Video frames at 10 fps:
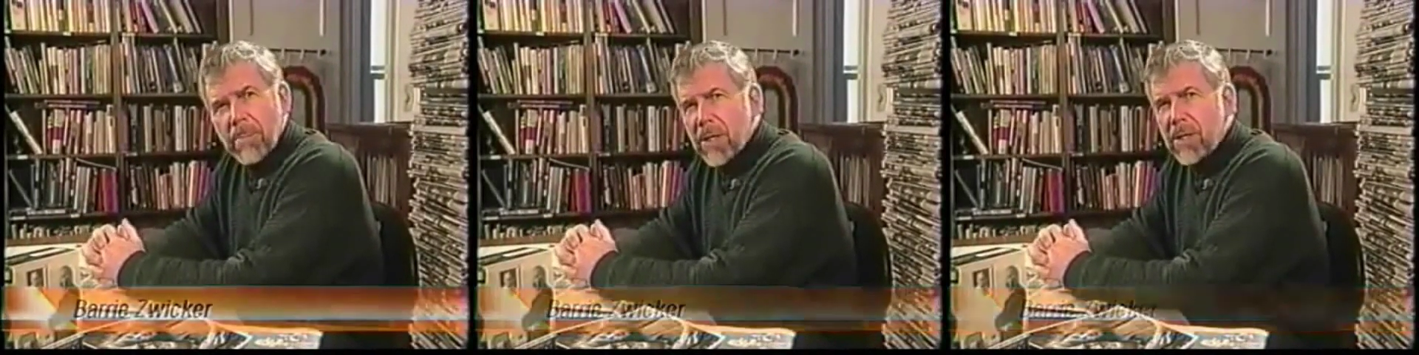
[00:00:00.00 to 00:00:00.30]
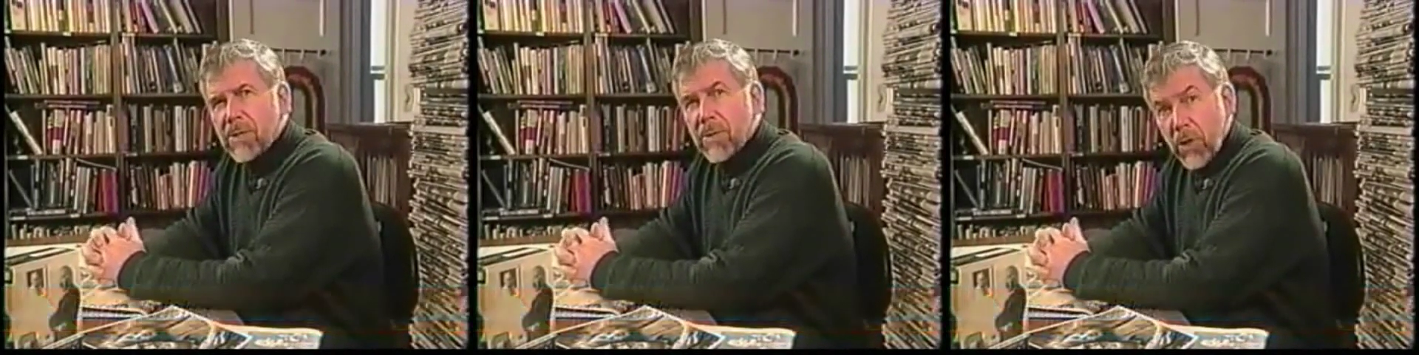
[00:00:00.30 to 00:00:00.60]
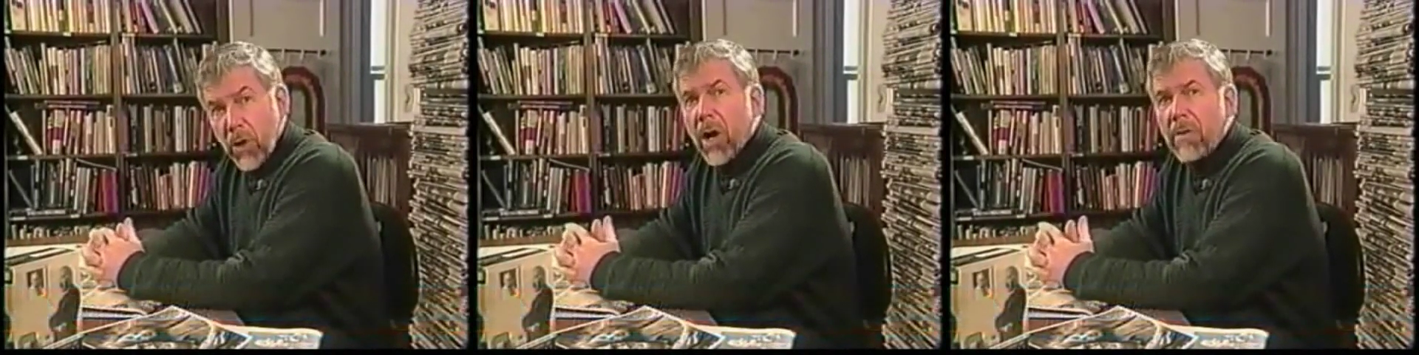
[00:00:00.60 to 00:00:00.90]
committed
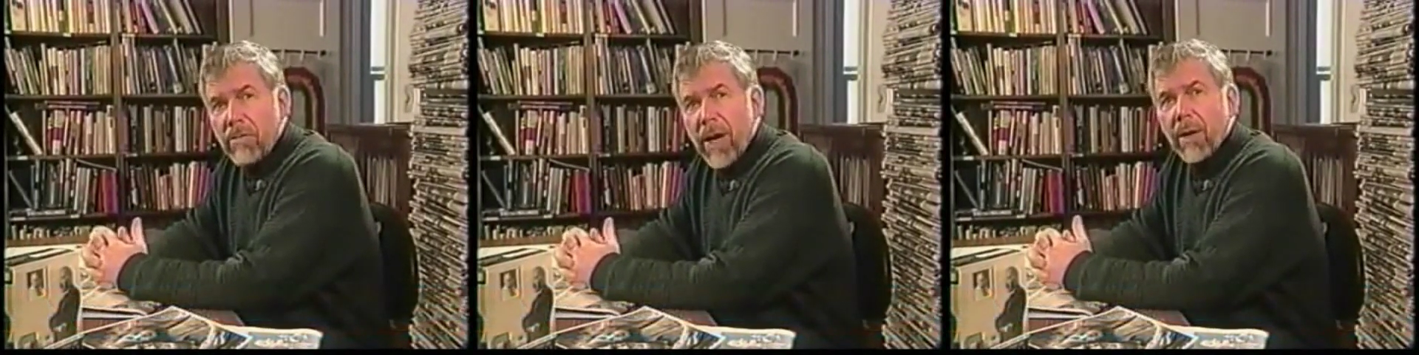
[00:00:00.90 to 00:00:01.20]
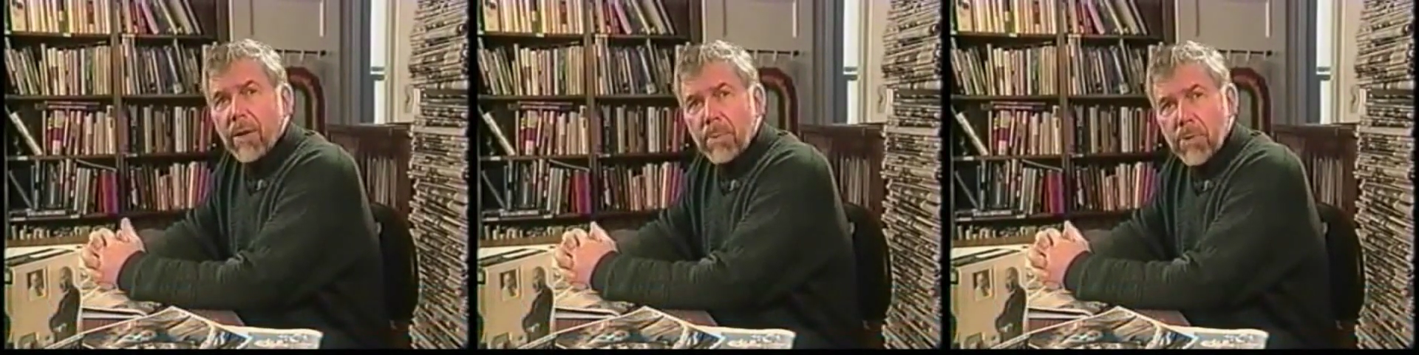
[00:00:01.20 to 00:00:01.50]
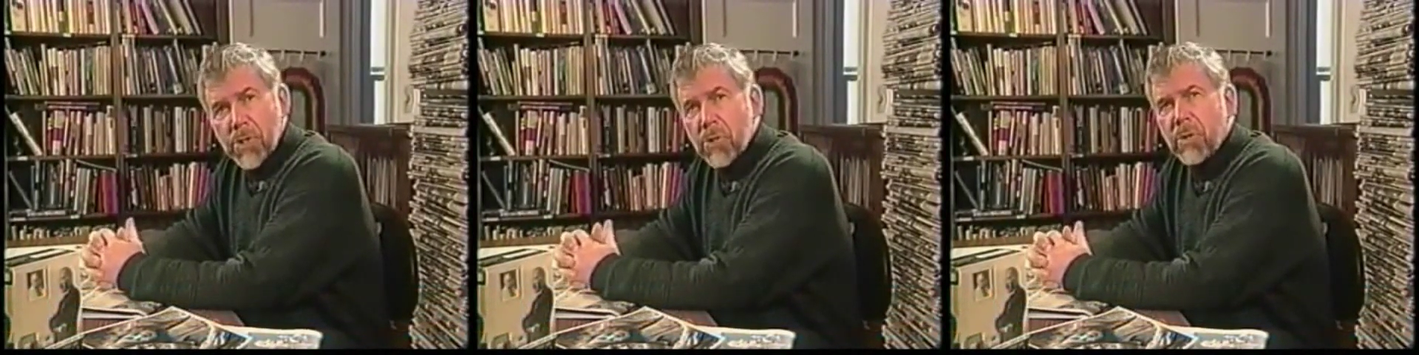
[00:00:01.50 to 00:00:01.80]
to the
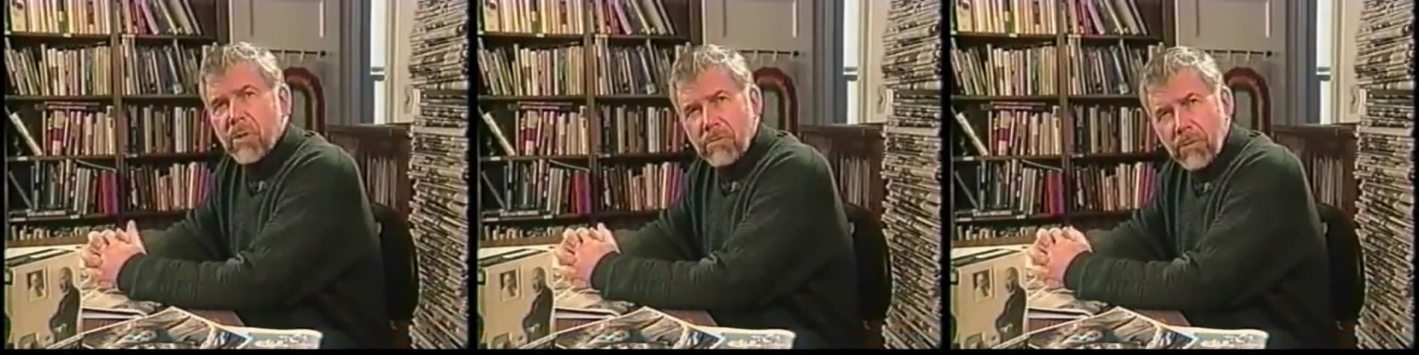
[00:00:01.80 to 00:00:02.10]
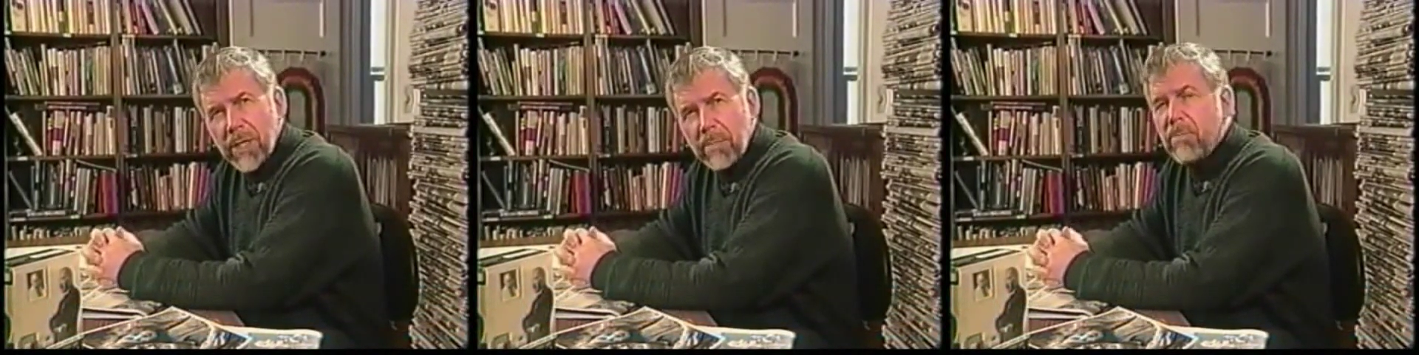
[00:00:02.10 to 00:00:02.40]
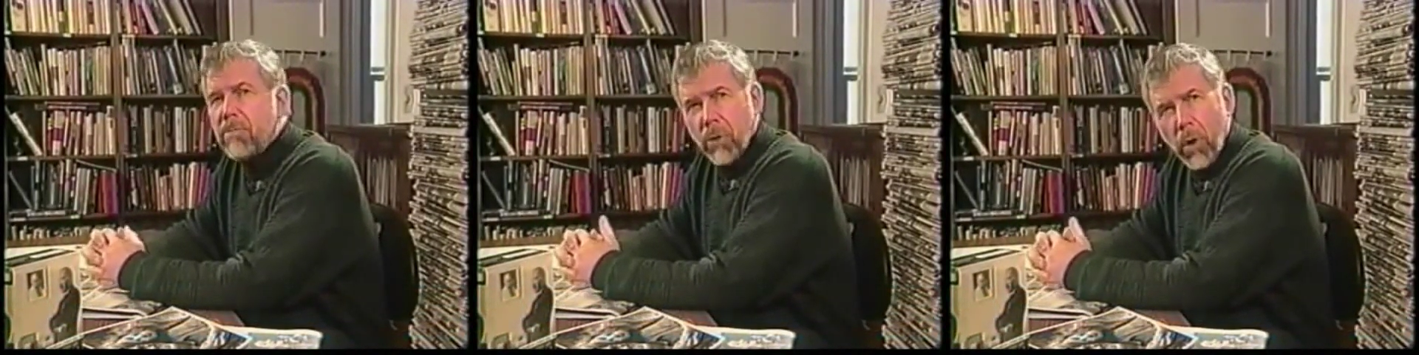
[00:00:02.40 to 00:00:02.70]
nonviolent pursuit of
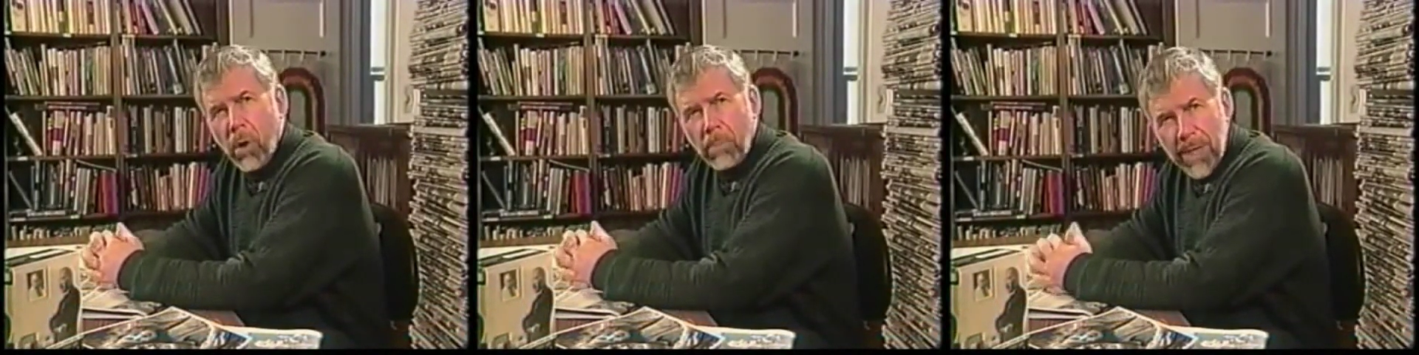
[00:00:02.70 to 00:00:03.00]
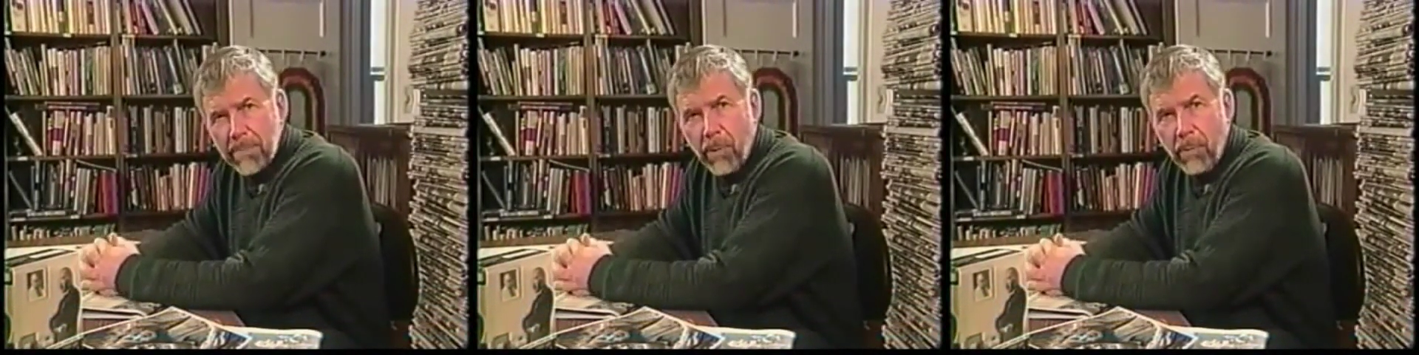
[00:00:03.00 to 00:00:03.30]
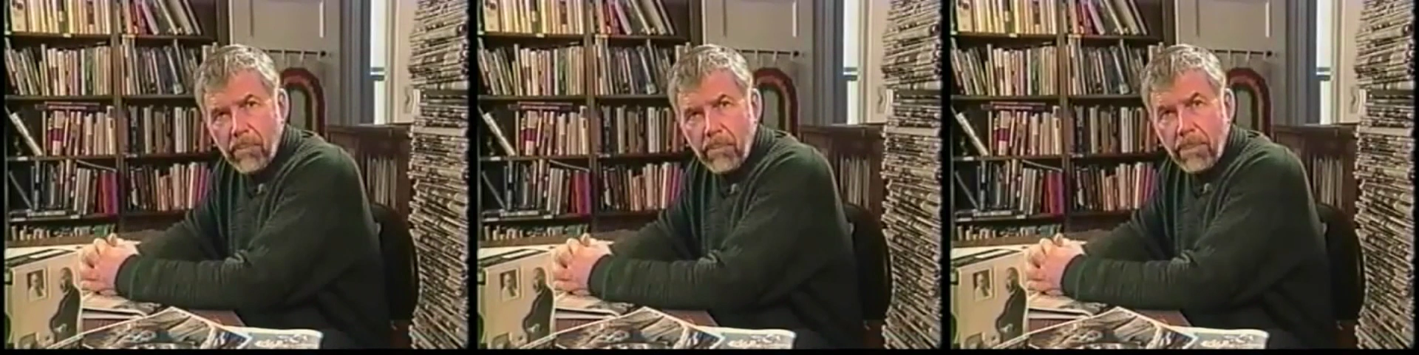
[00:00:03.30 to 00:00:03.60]
freedom for all
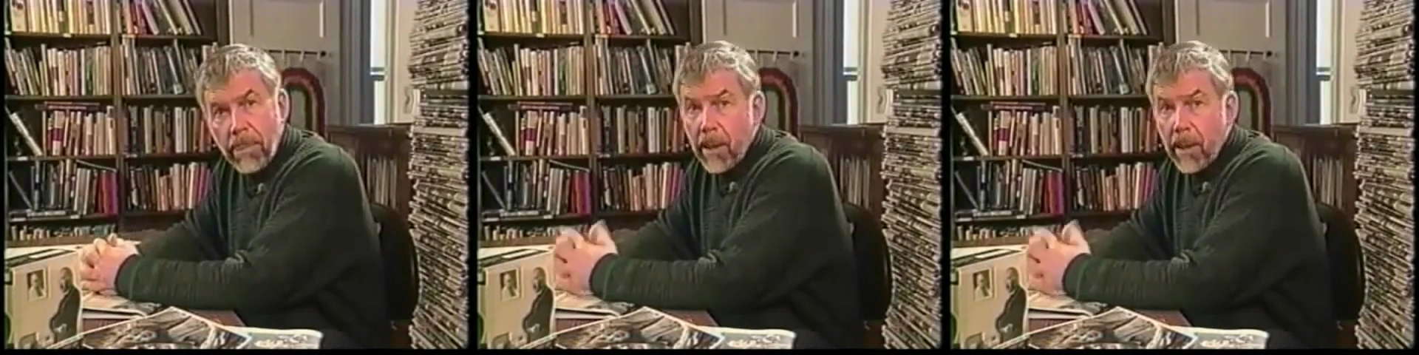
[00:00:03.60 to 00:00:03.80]
people.